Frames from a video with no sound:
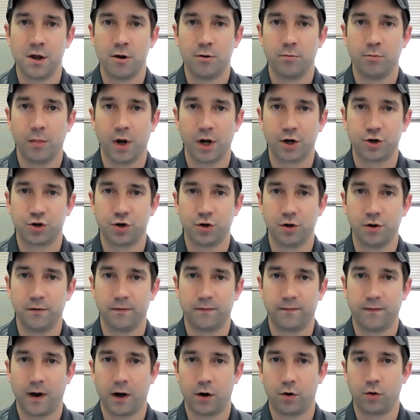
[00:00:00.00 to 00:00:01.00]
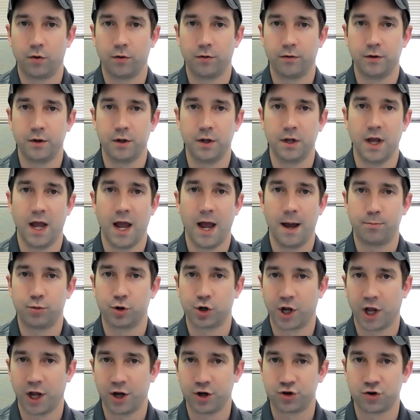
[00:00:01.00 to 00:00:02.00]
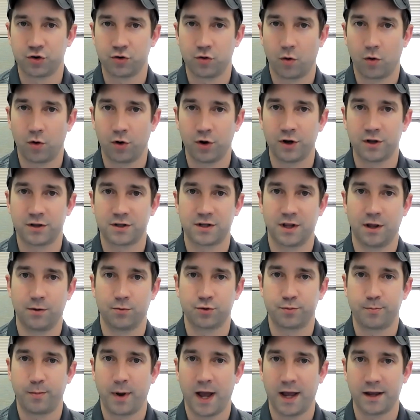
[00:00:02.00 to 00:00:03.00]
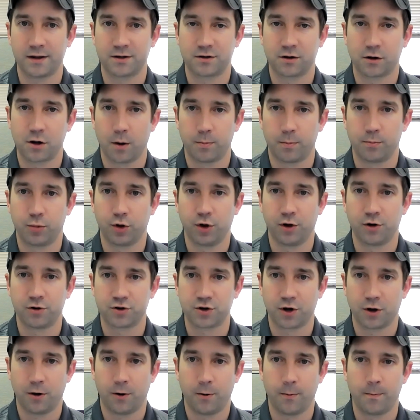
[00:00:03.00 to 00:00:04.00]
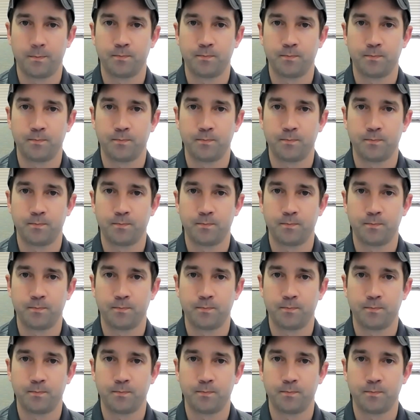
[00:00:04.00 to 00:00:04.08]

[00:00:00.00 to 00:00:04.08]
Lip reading: Make sure you follow the application ordinance that was passed a couple years ago.